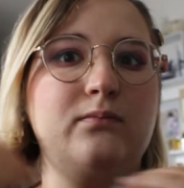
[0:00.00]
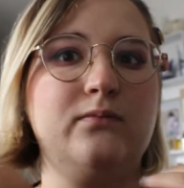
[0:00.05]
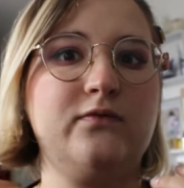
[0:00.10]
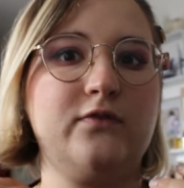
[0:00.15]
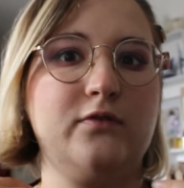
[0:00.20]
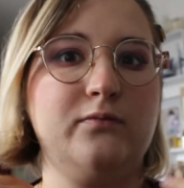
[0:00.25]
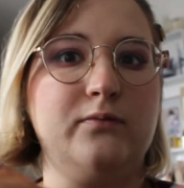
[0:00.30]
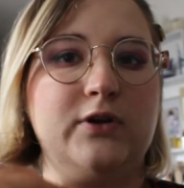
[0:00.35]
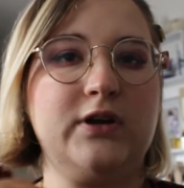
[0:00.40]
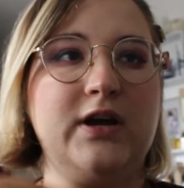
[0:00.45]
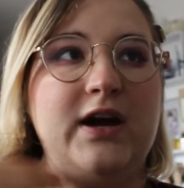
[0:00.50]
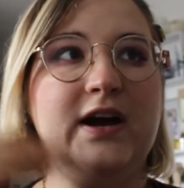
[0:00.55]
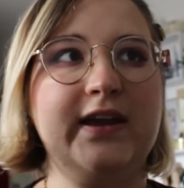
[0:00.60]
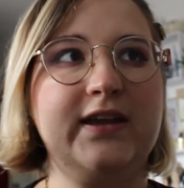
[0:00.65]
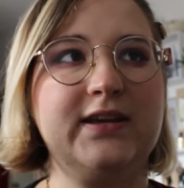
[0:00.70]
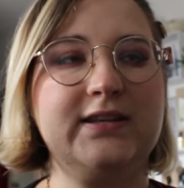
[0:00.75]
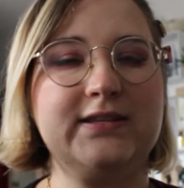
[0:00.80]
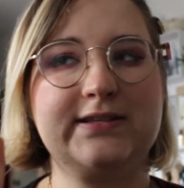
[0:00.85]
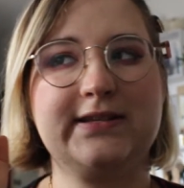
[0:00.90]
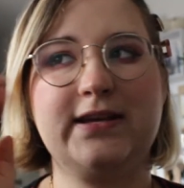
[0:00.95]
from what I
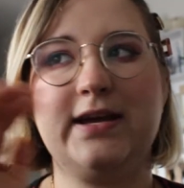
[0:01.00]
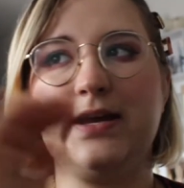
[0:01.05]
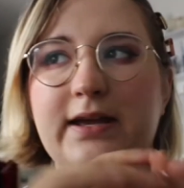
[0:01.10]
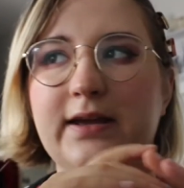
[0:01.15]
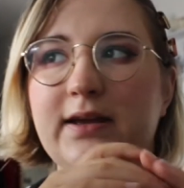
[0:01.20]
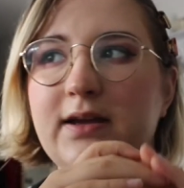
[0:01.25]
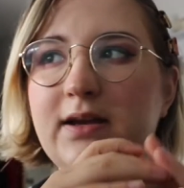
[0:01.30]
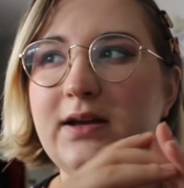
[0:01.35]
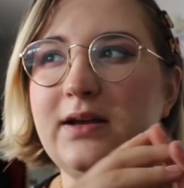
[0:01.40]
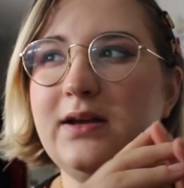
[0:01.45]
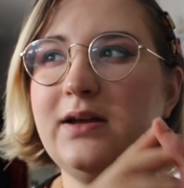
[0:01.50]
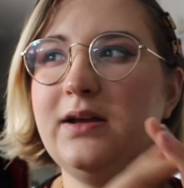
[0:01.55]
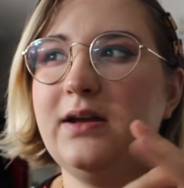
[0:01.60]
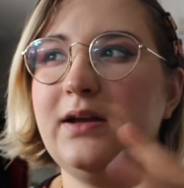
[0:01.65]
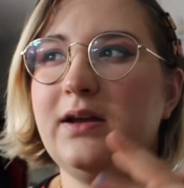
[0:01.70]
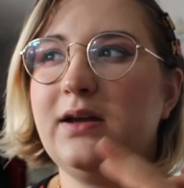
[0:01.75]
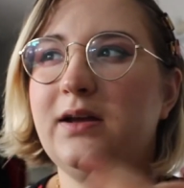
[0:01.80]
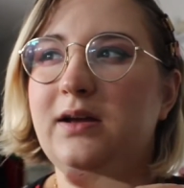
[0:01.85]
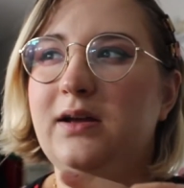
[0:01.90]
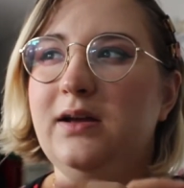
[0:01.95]
can say.
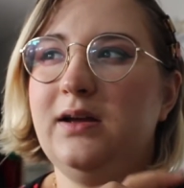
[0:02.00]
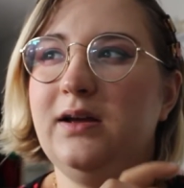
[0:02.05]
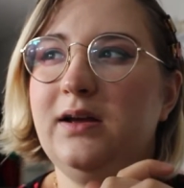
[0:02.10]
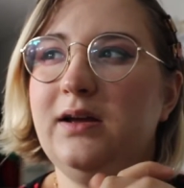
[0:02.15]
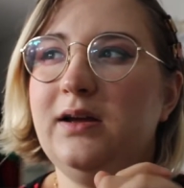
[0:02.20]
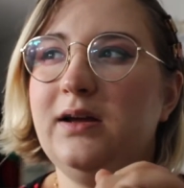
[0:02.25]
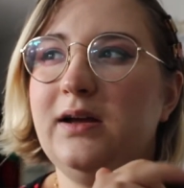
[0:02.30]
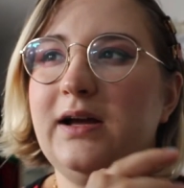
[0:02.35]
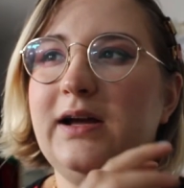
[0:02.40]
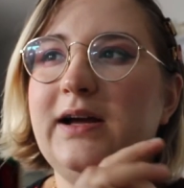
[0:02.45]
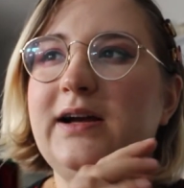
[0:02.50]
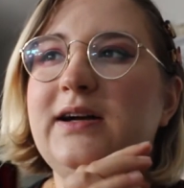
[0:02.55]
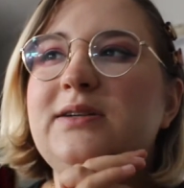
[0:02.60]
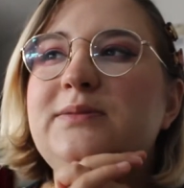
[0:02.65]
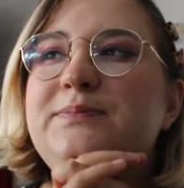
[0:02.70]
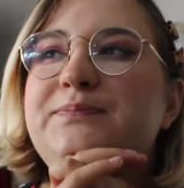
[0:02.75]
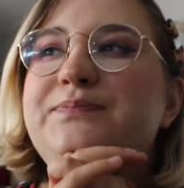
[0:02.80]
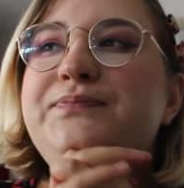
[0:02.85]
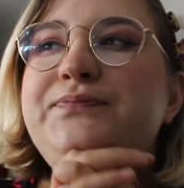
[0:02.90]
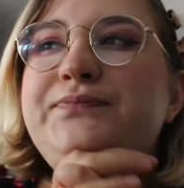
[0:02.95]

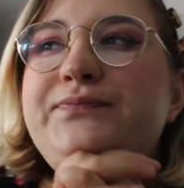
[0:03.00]
Um,